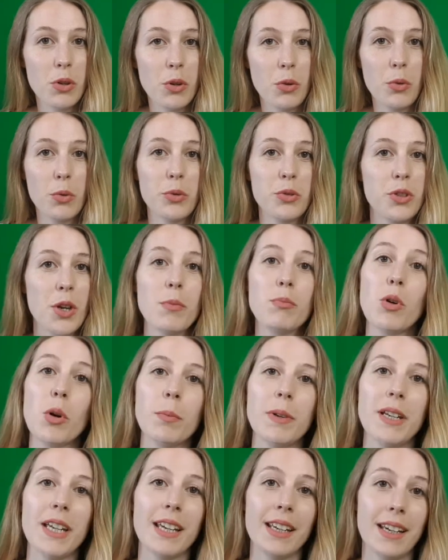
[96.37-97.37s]
You're also
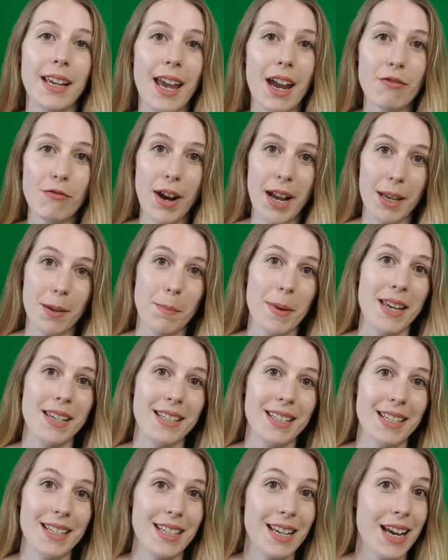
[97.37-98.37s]
probably going to get
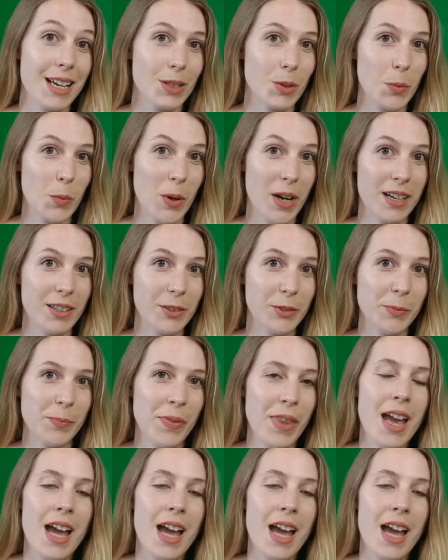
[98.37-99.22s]
recommended as well.